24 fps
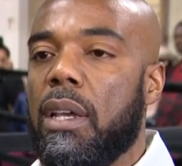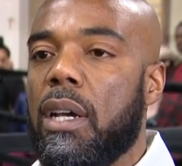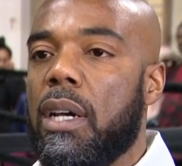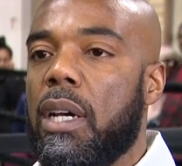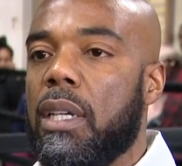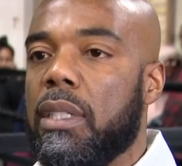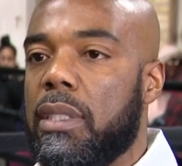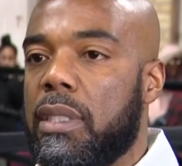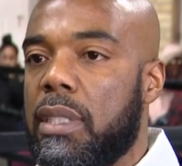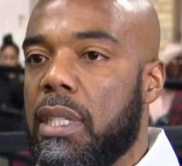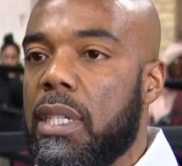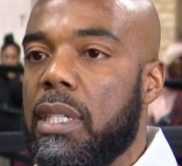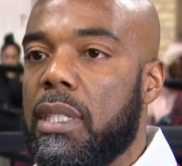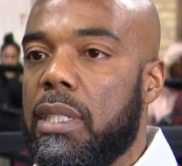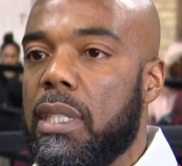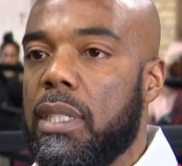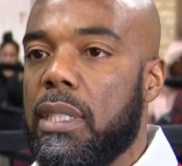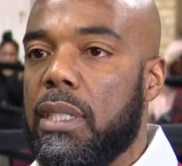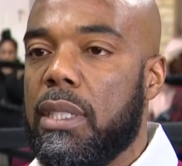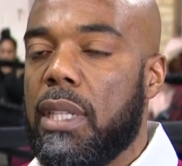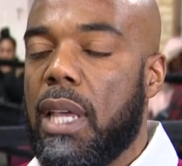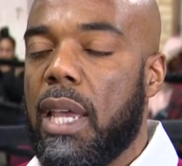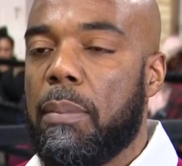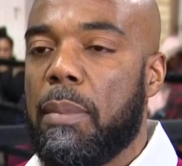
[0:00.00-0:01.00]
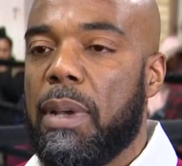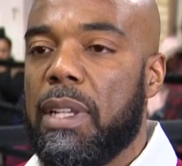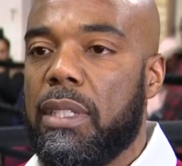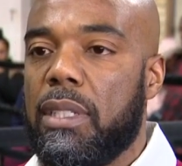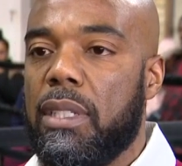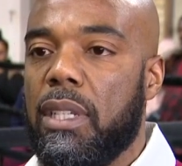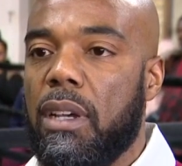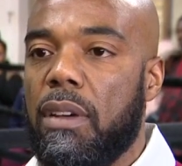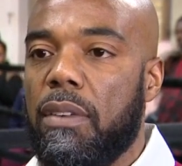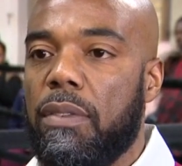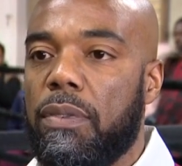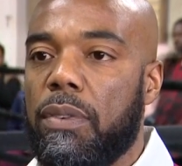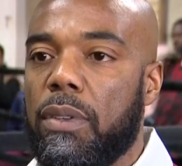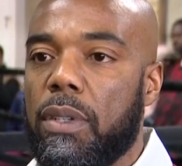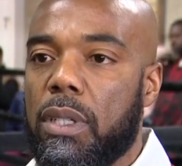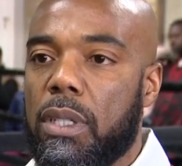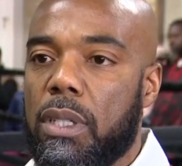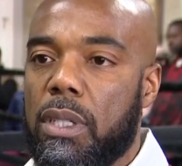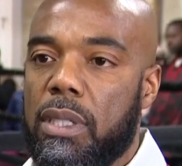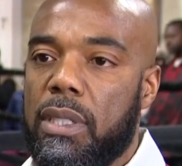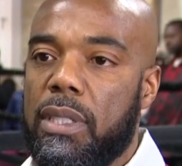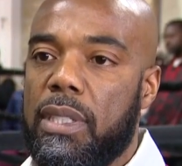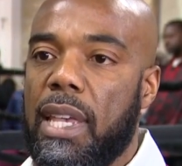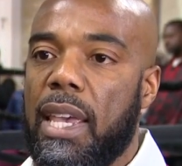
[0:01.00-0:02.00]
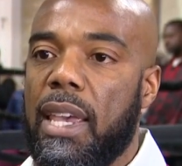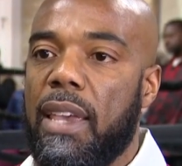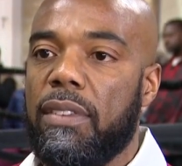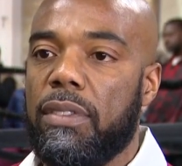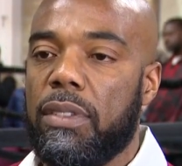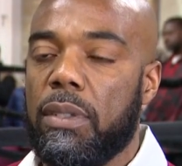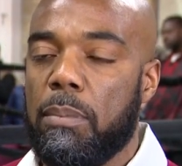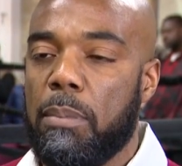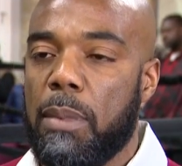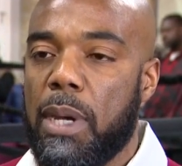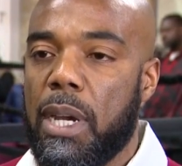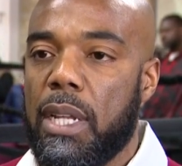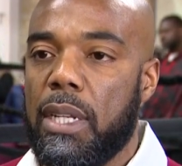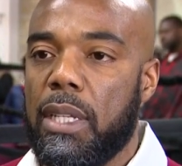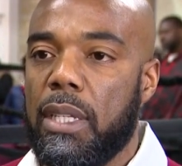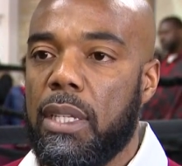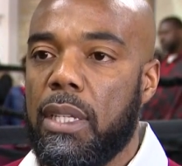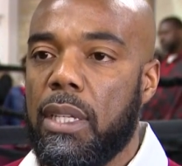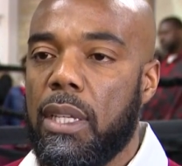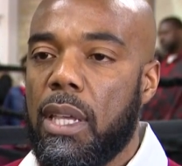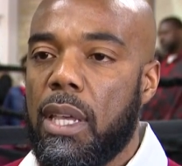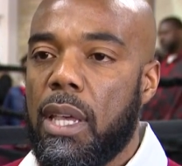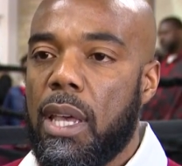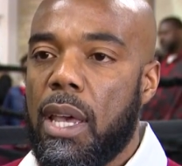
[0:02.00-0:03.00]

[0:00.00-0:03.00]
uh, citizens like myself could save some money